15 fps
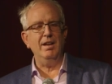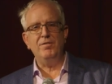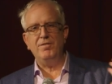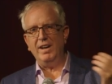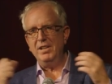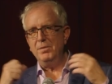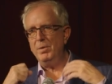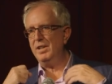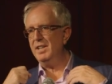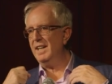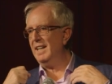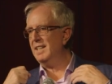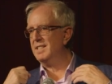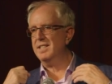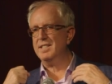if anybody
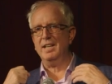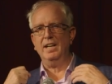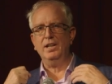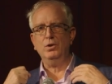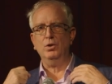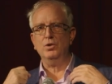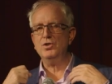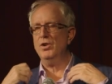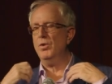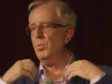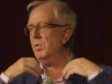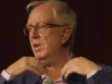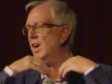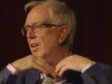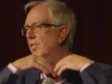else is like us,
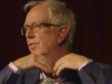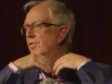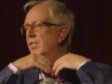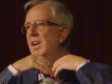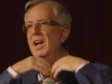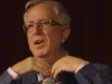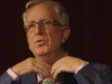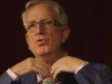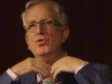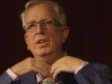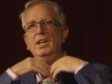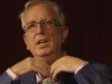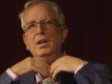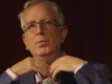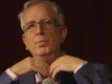we are
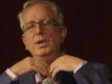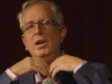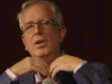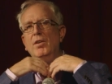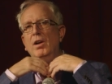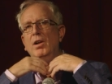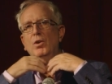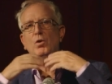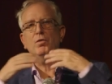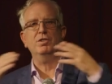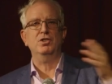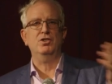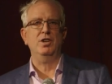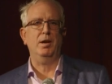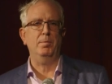floundering. We are all
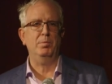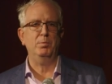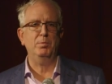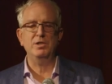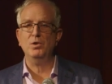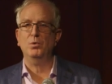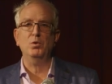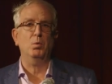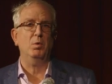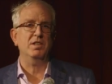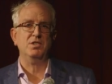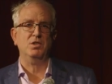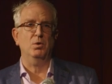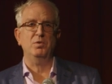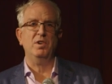over the shop. We don't know
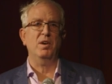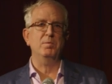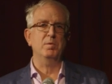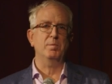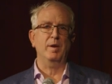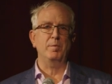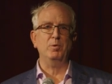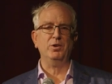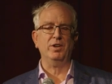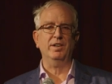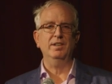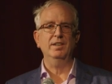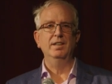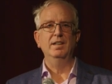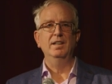what's going on with my
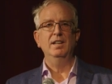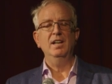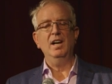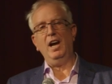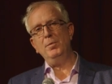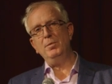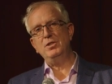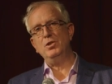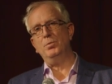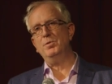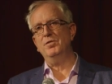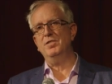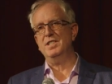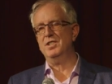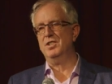mother. I went up
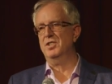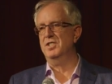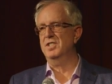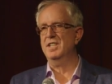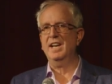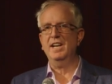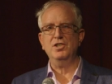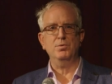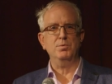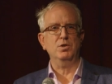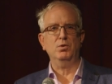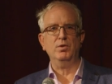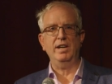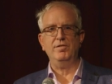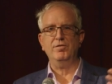to visit her today. She was
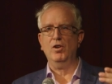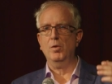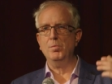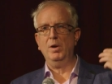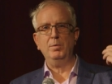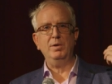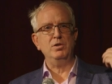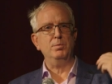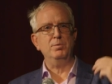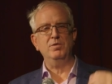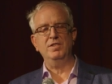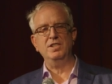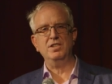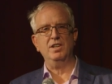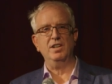in great form. I went up
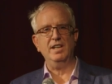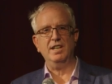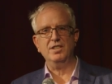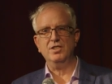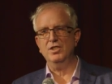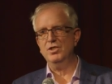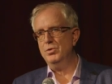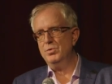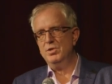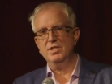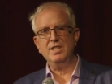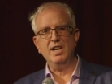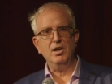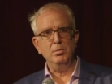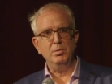to visit her yesterday. She was
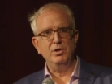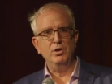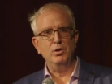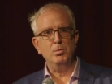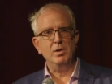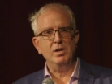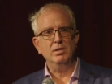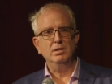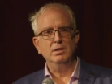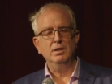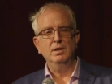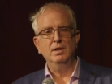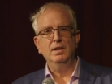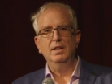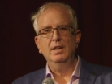in terrible humour.
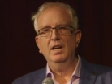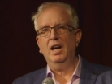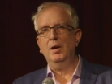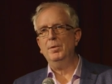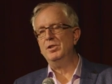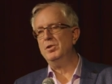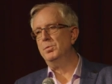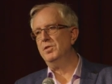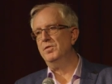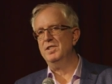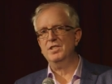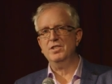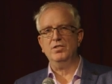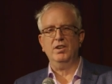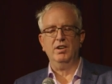I went up to
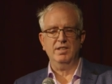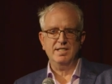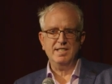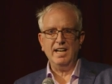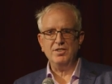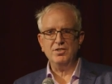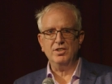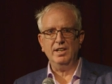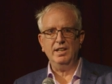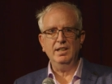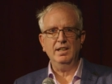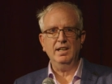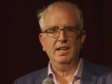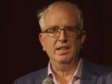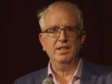visit her on
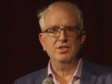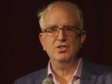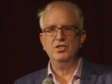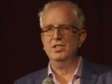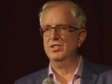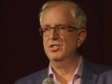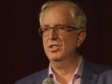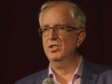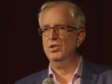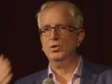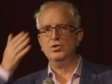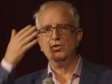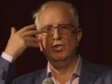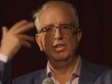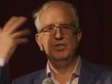Saturday, and she, she
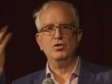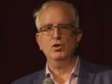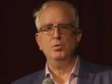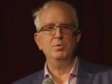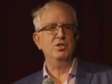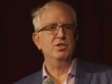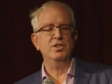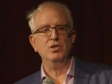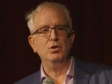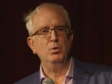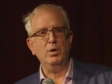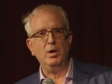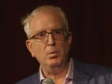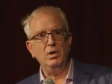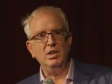looked straight through me. She didn't know
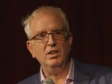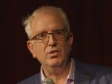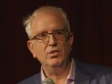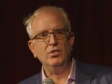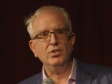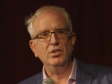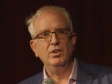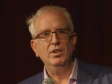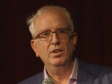who I was.